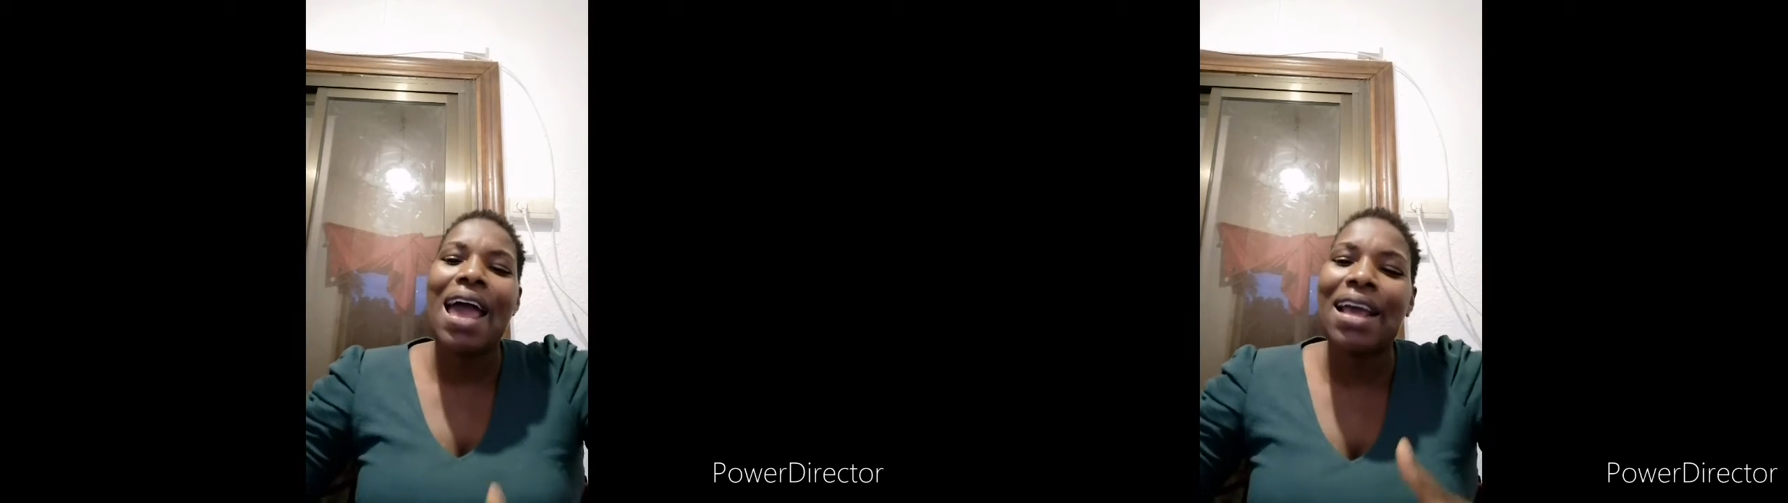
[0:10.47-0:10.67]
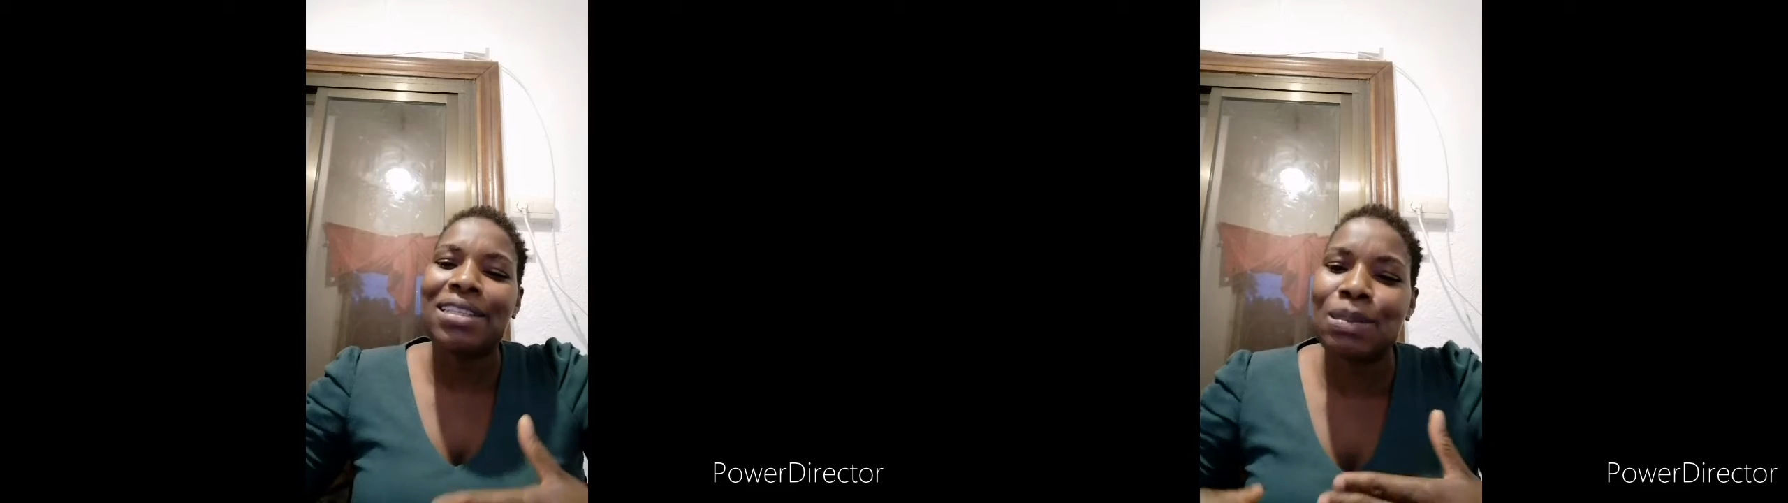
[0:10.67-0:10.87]

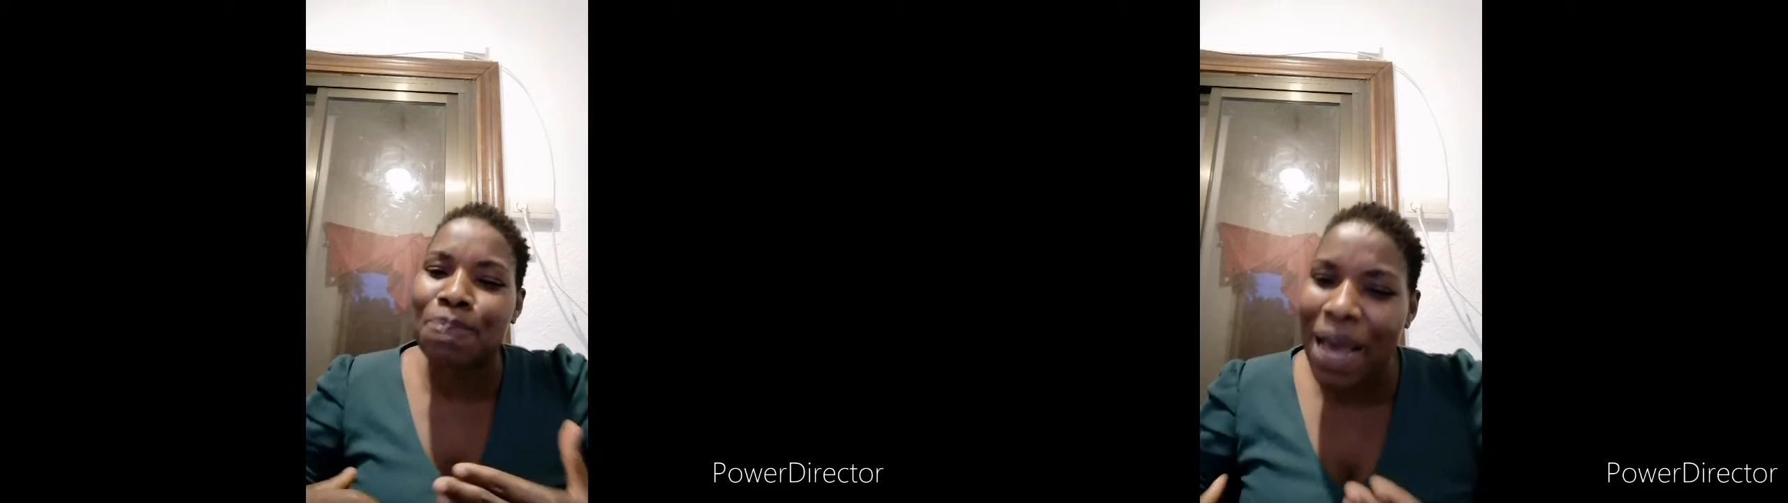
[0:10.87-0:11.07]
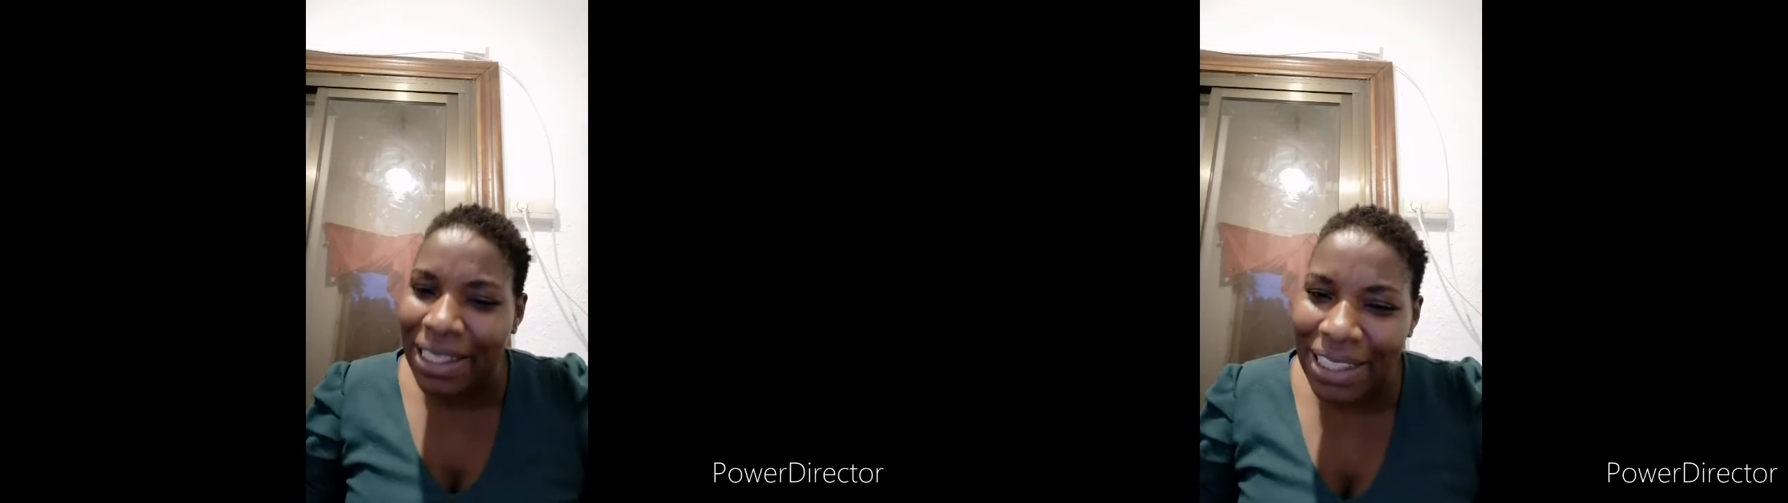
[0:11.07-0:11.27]

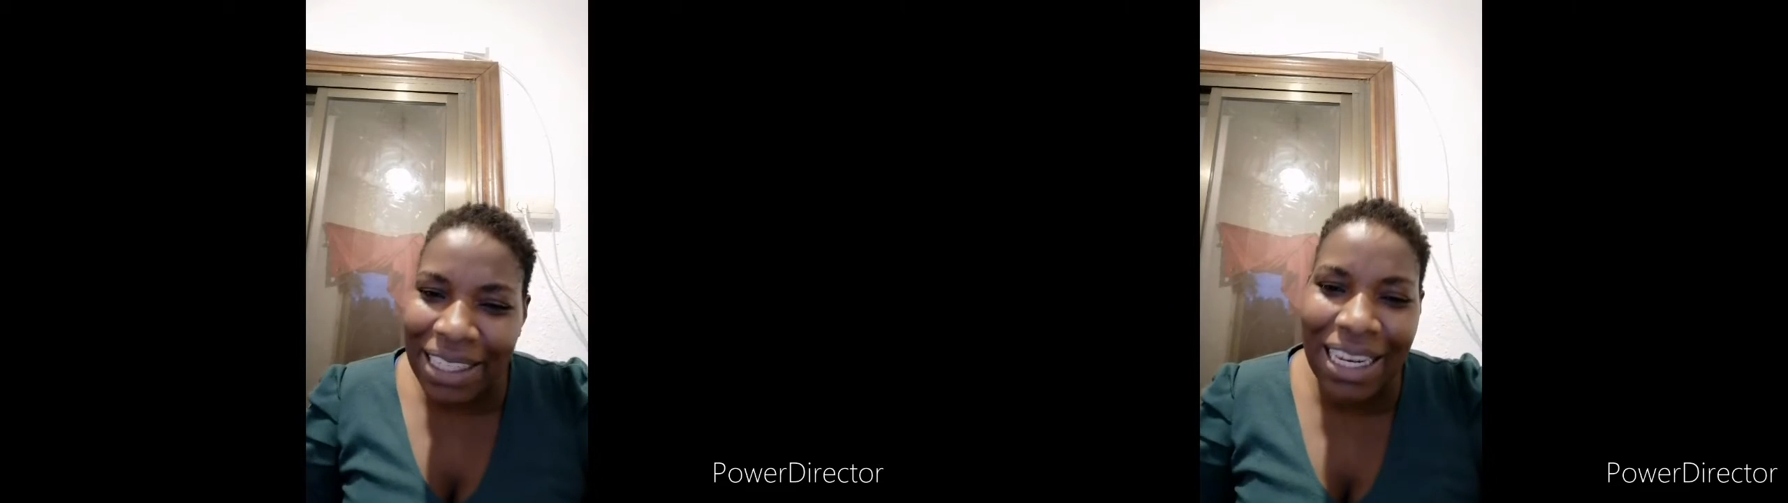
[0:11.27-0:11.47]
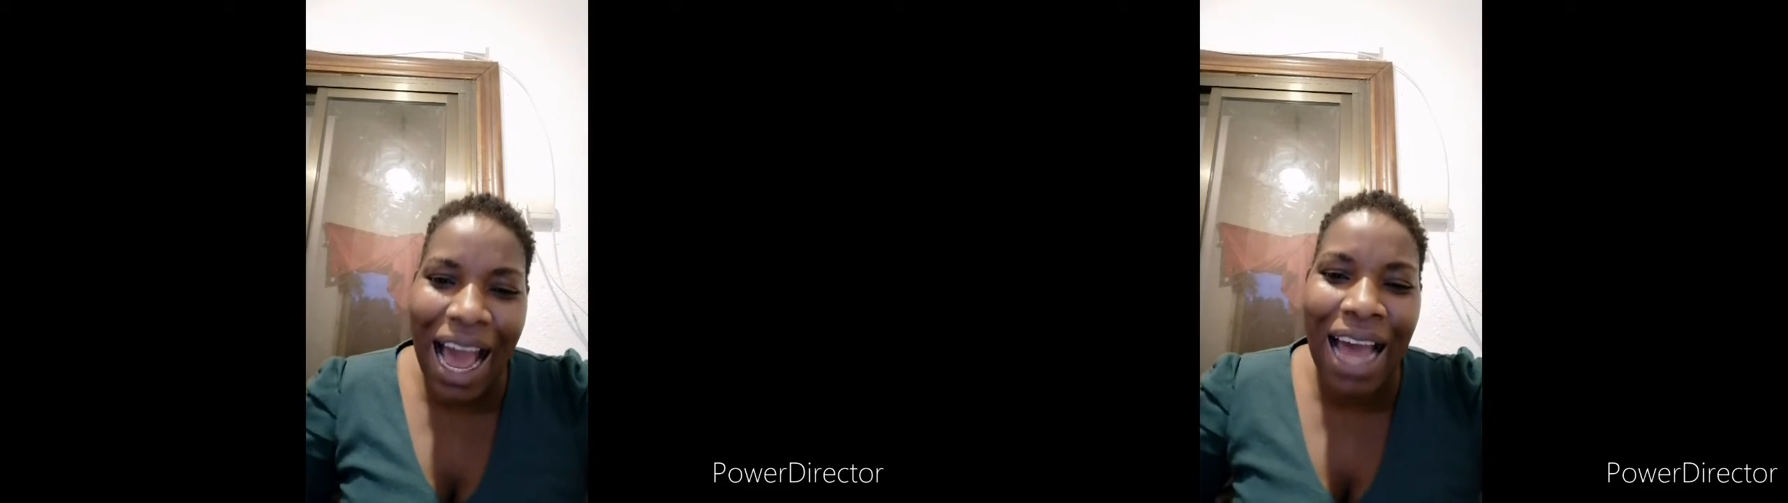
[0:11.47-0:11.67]

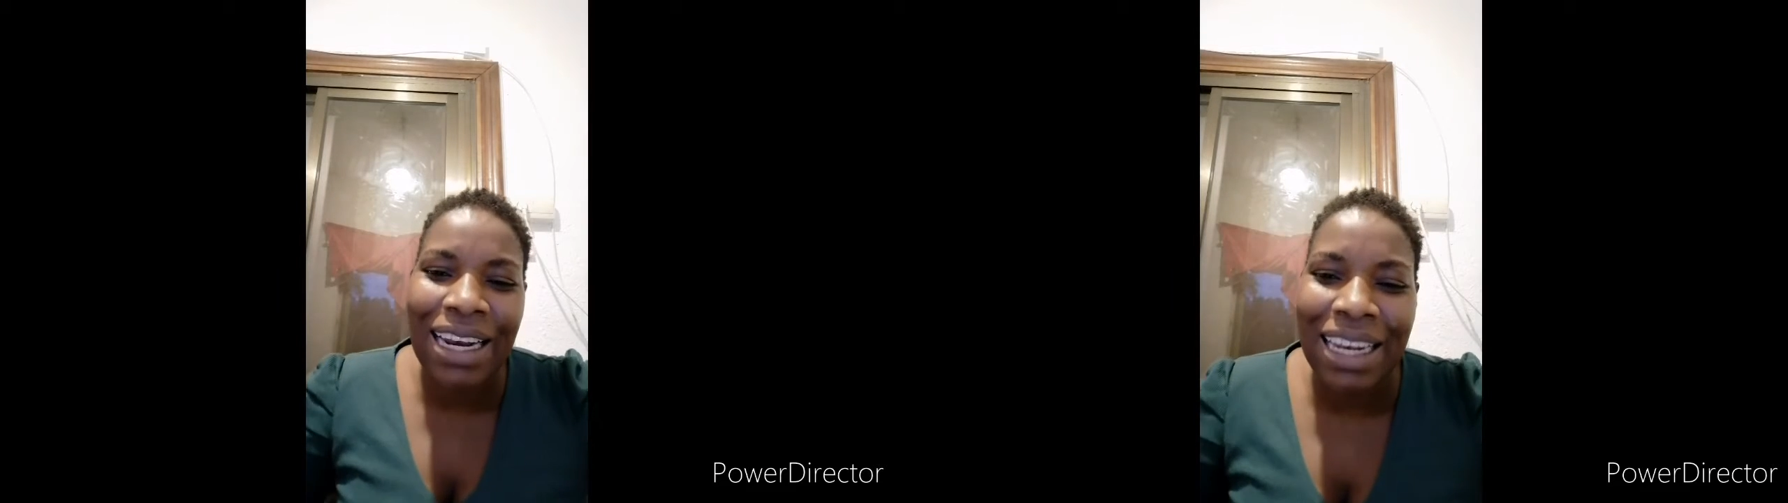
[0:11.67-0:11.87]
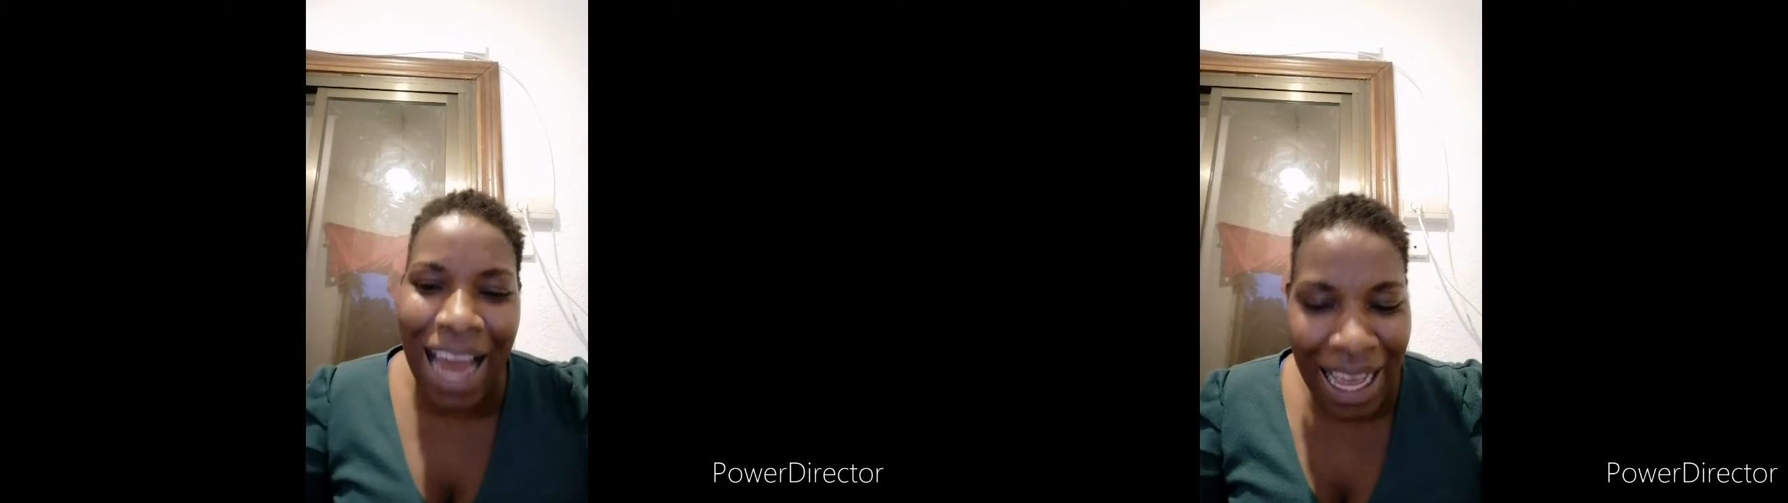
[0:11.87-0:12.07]
expecting
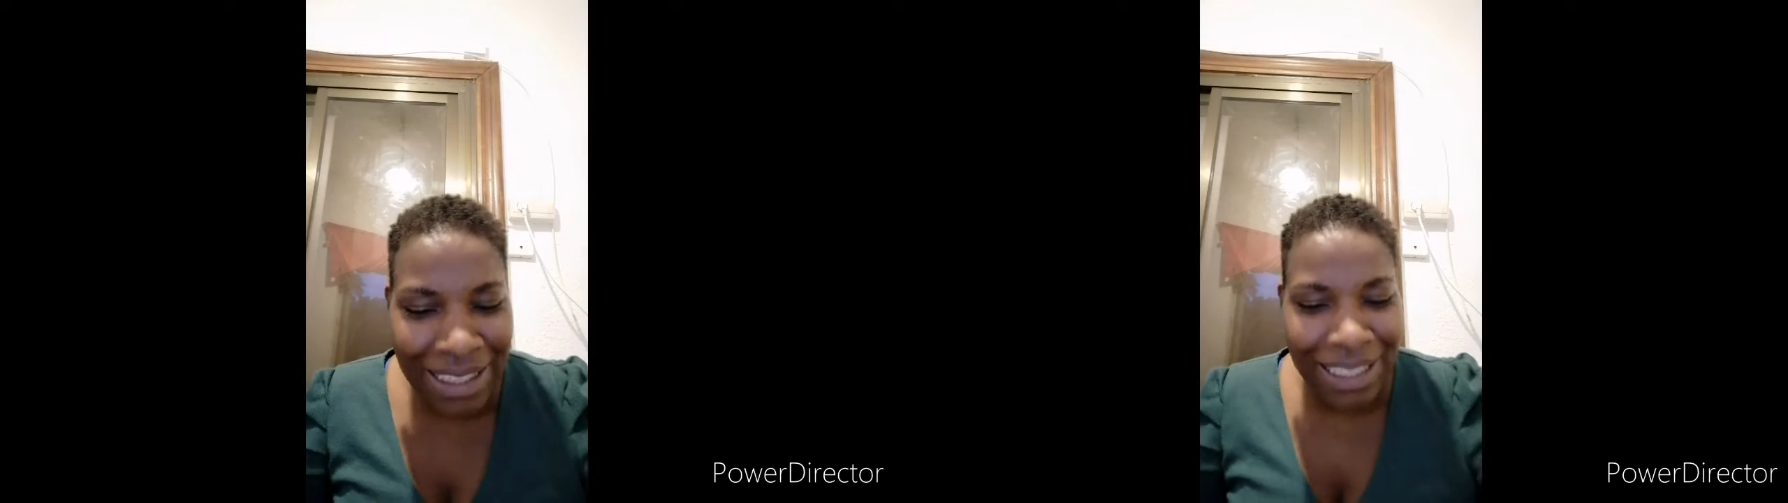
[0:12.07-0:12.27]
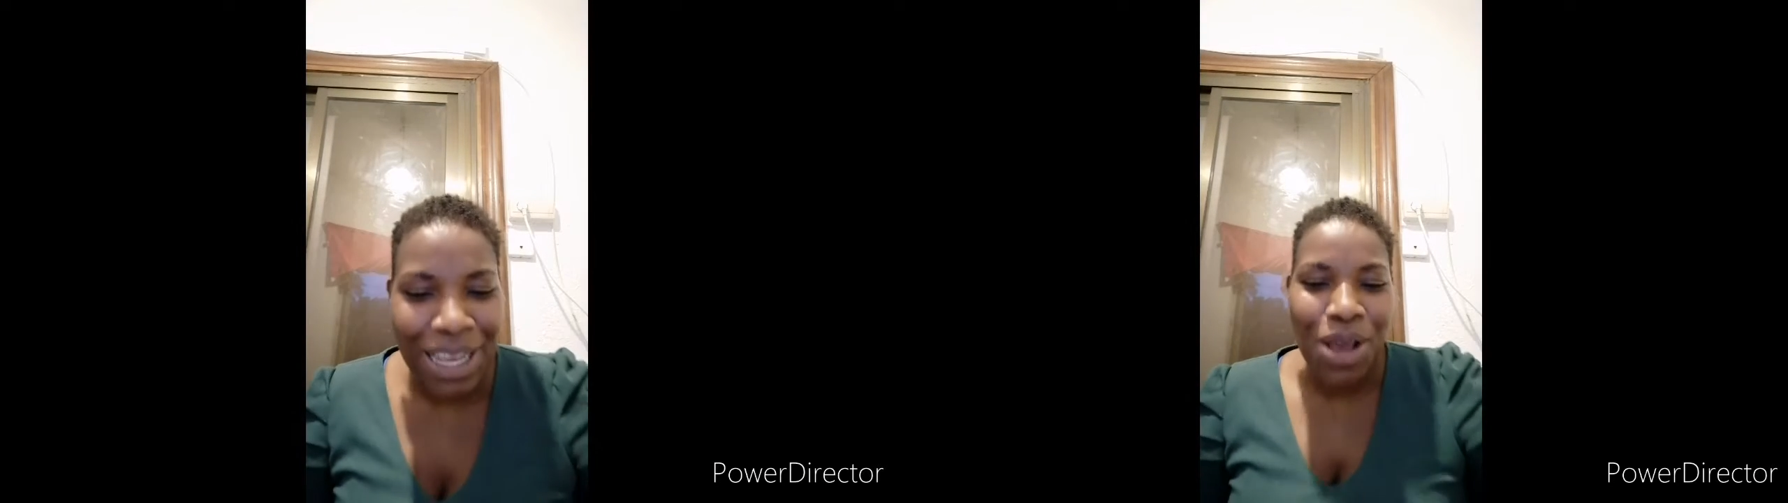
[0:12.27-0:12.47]
a
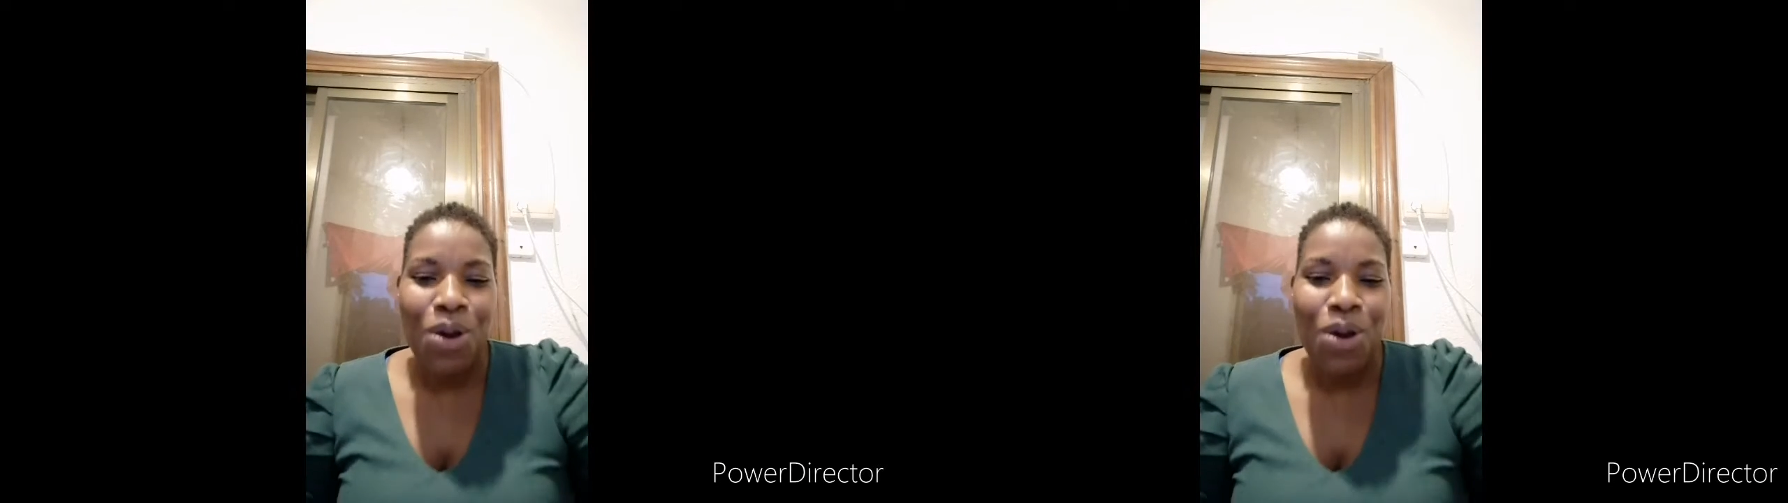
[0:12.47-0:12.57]
lot.